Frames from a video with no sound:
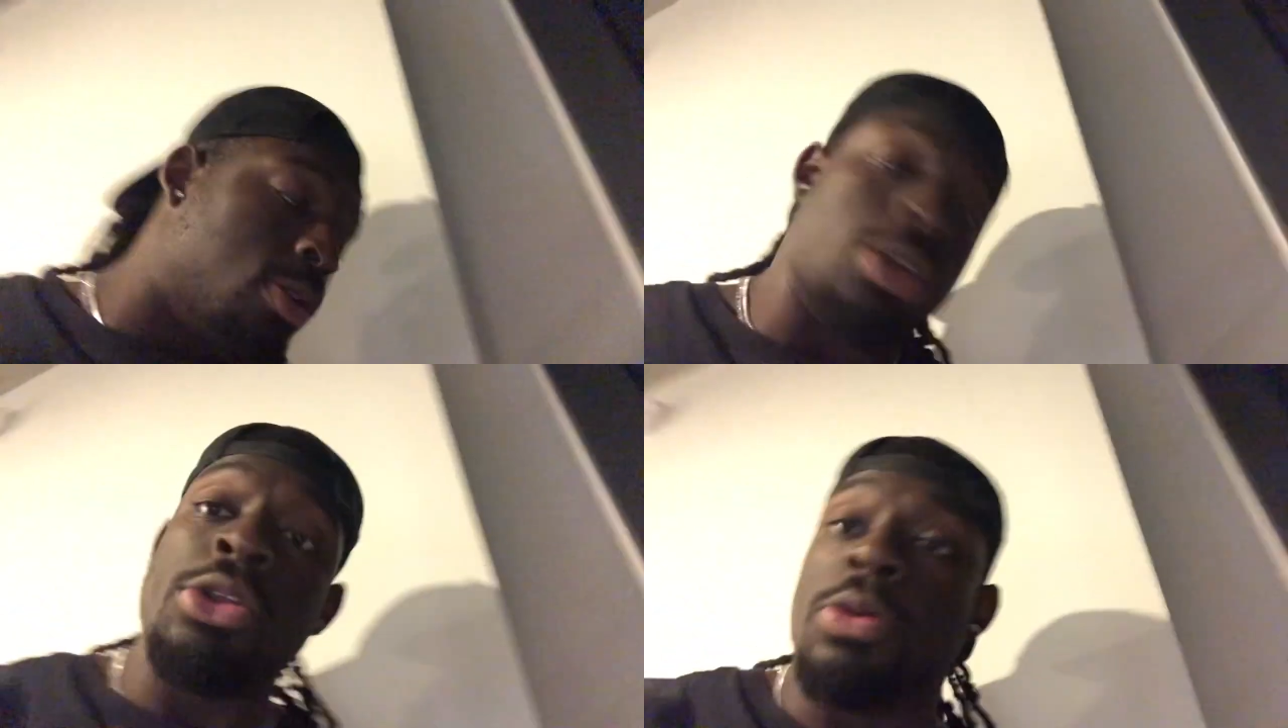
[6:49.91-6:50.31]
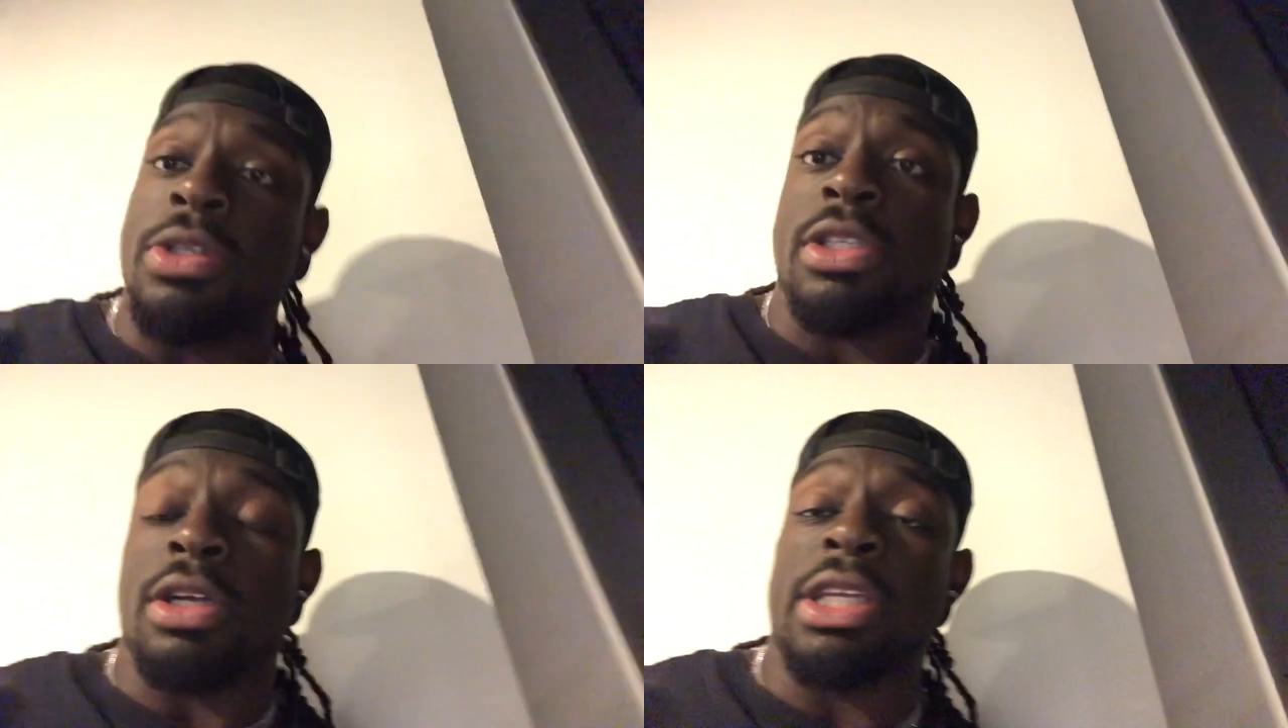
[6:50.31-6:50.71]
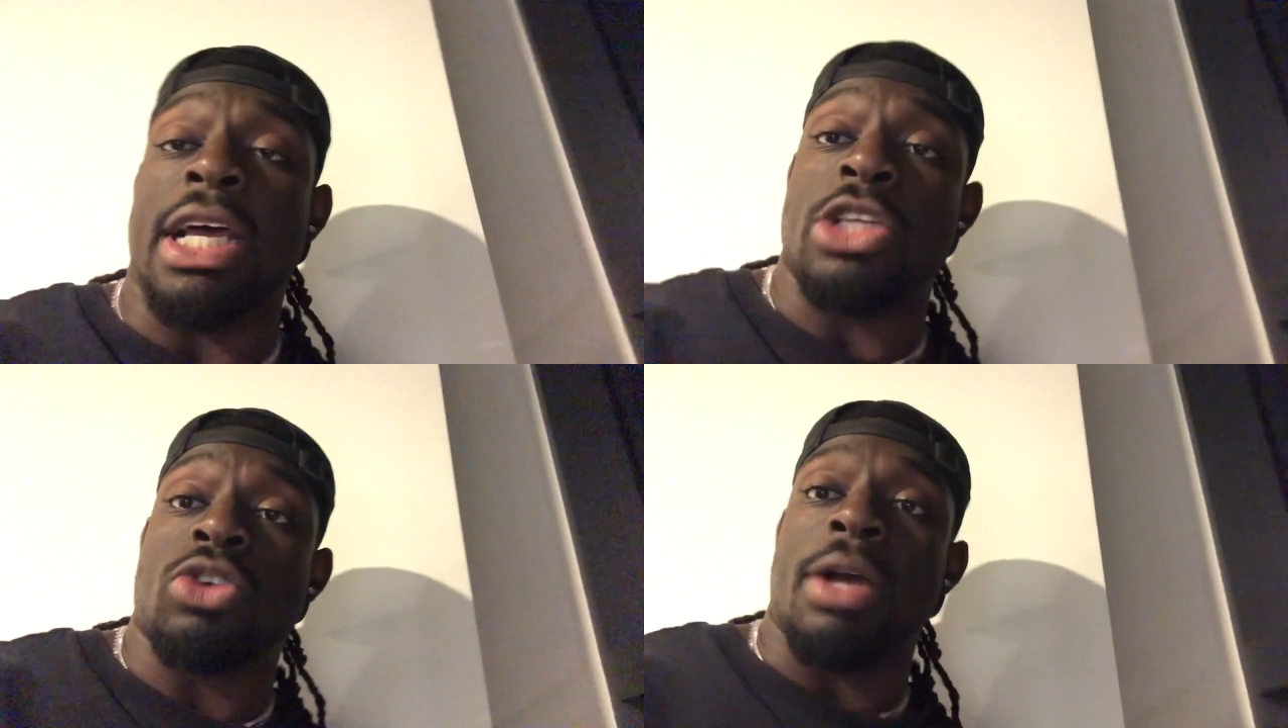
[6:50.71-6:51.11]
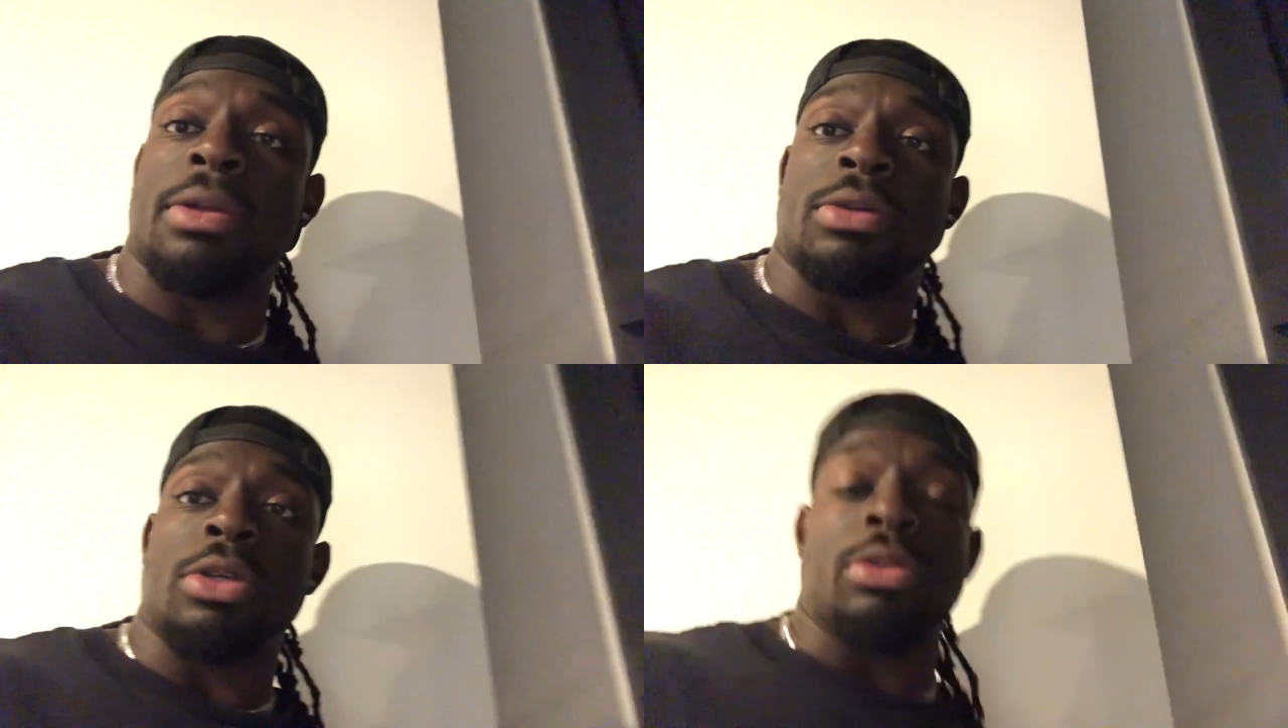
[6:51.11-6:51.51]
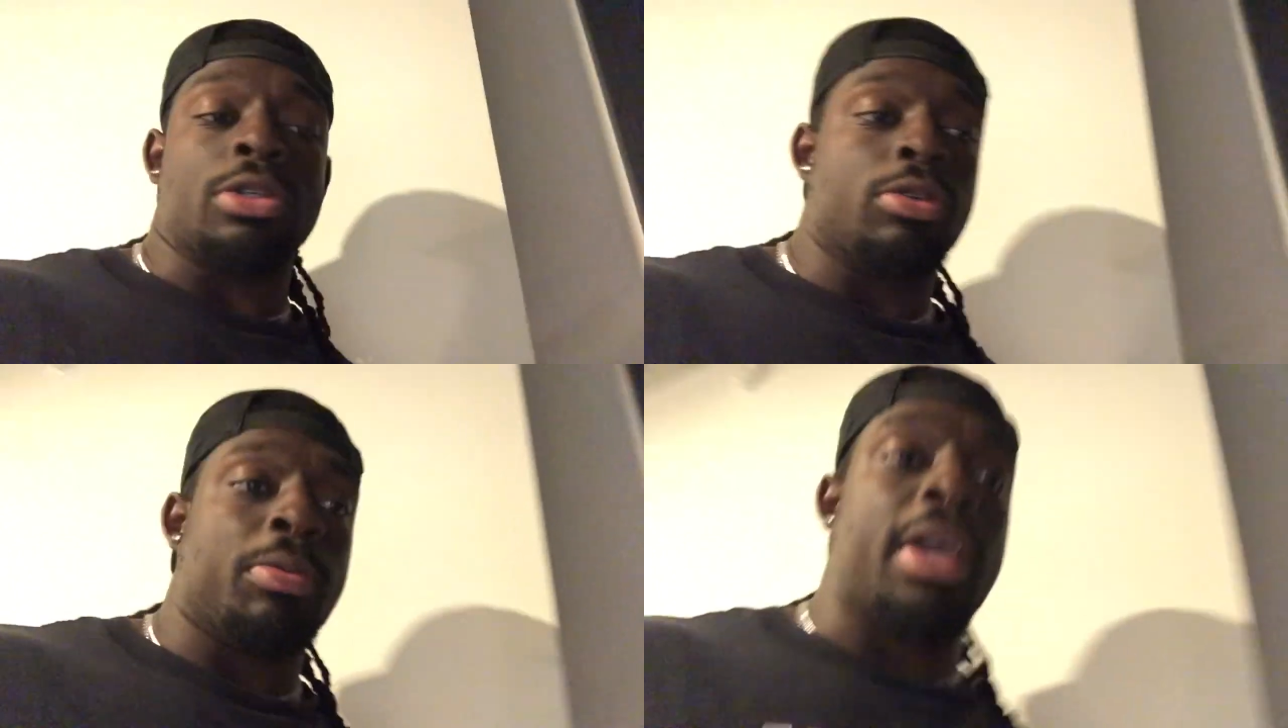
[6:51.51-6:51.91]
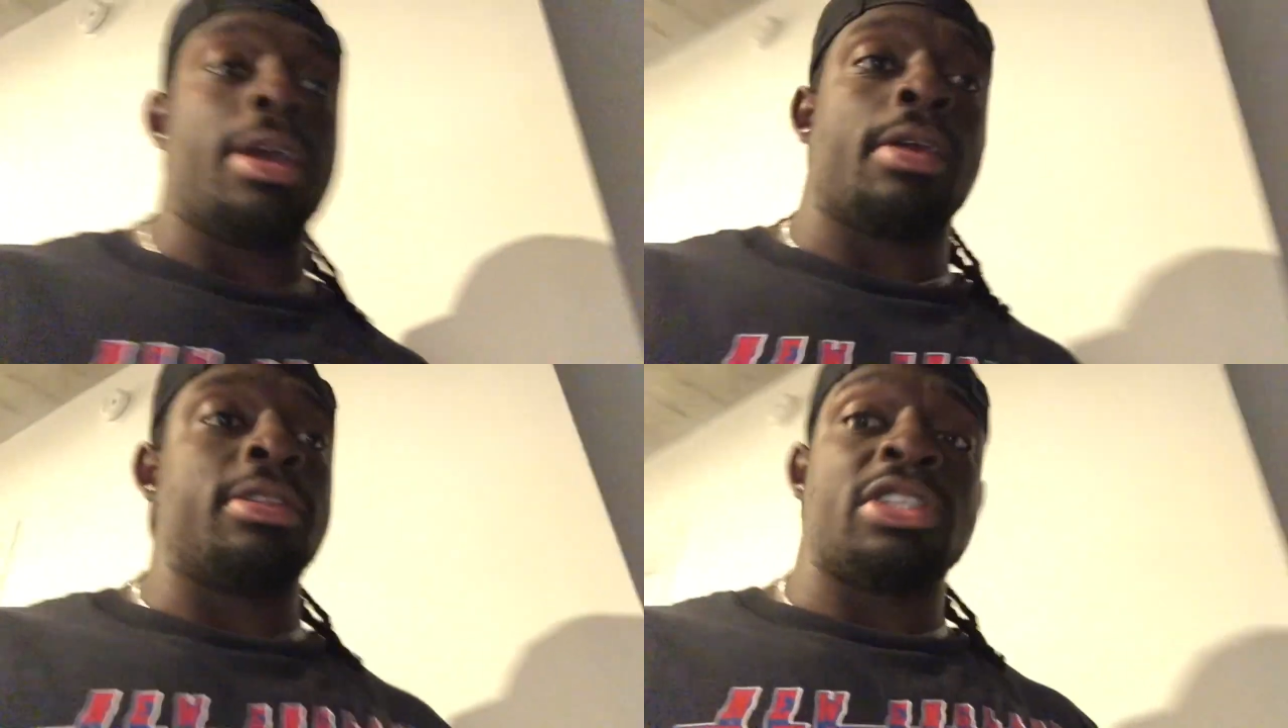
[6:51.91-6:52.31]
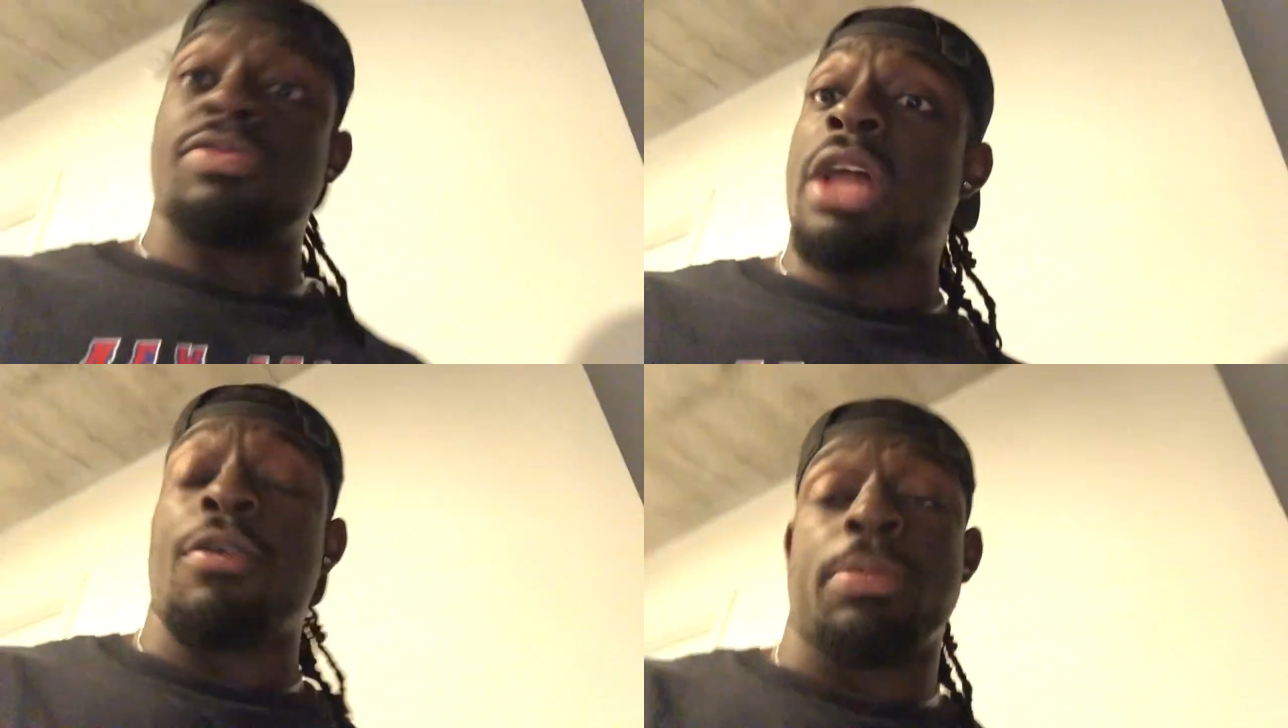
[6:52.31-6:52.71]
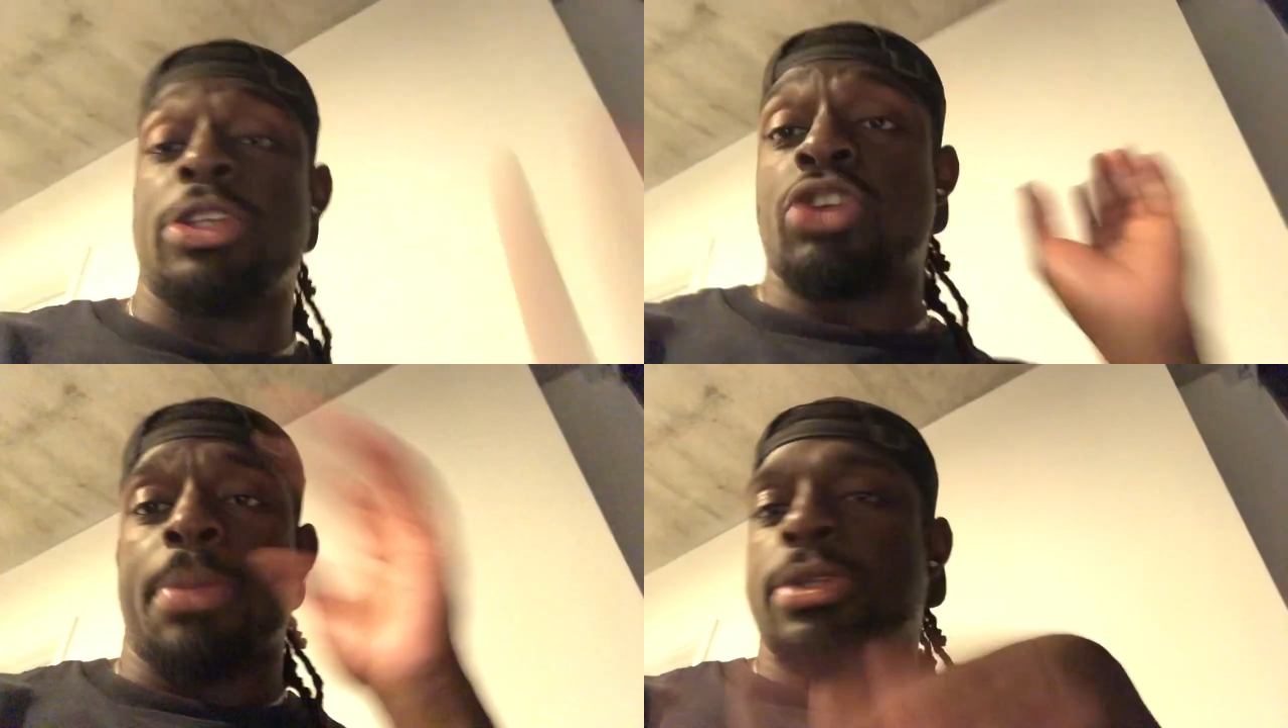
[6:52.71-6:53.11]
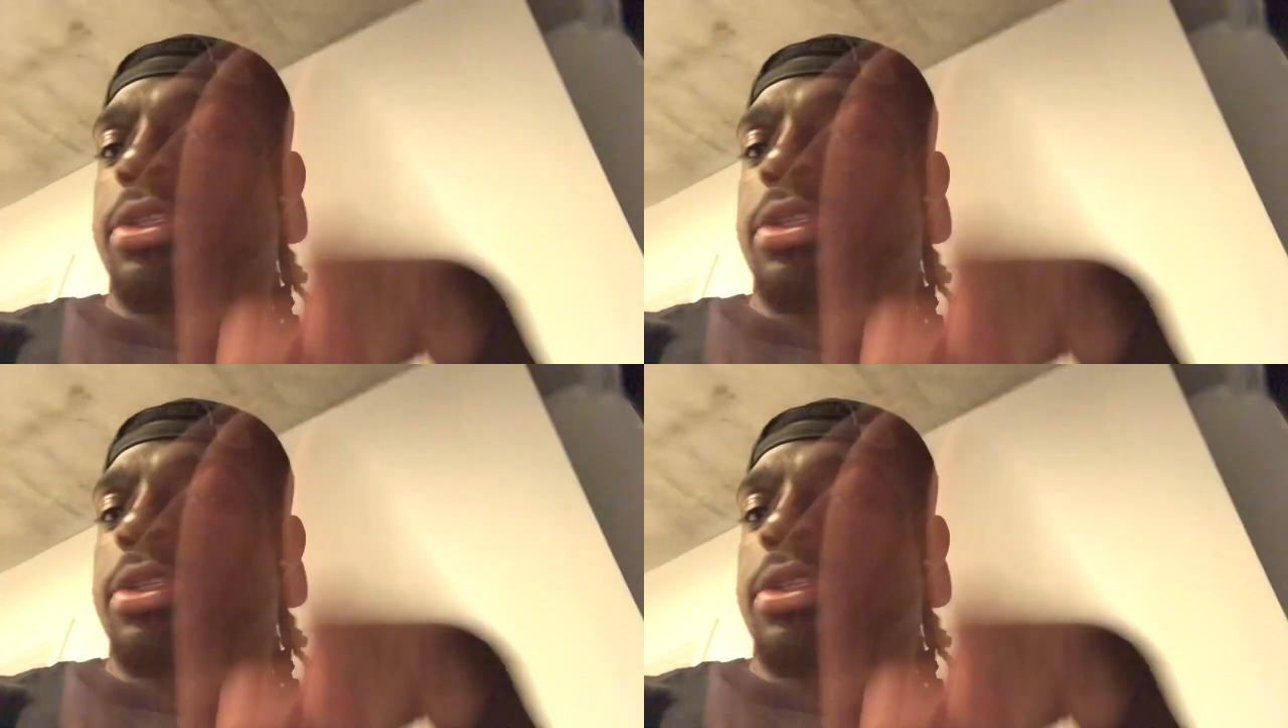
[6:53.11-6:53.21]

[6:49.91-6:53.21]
the newest song that I dropped on YouTube, man. This vlog will be dropping